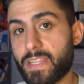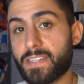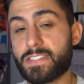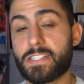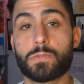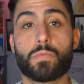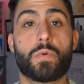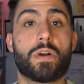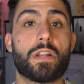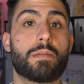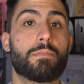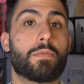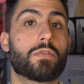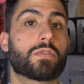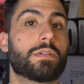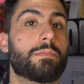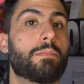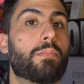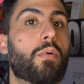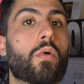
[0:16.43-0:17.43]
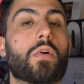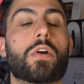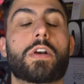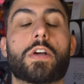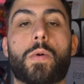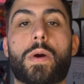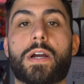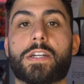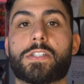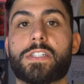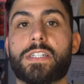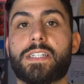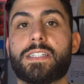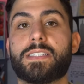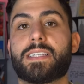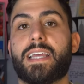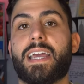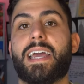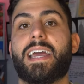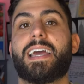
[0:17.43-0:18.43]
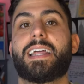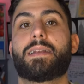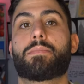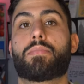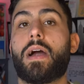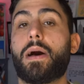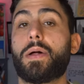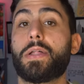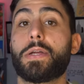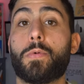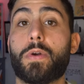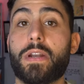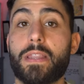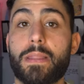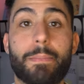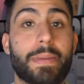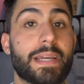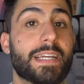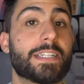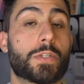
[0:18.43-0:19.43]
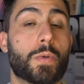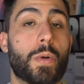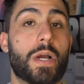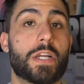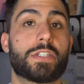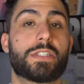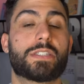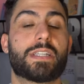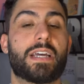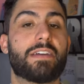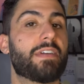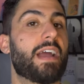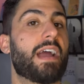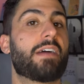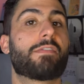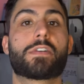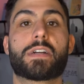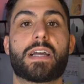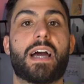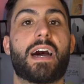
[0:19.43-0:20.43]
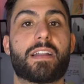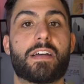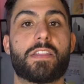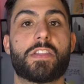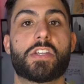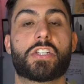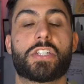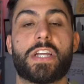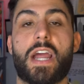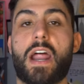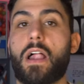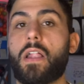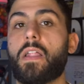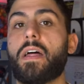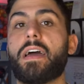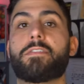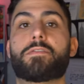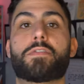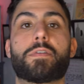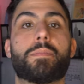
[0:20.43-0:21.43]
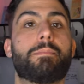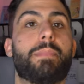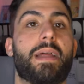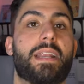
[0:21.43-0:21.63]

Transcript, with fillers: This is one of the most important questions and probably one of the biggest questions I've ever got on this channel and from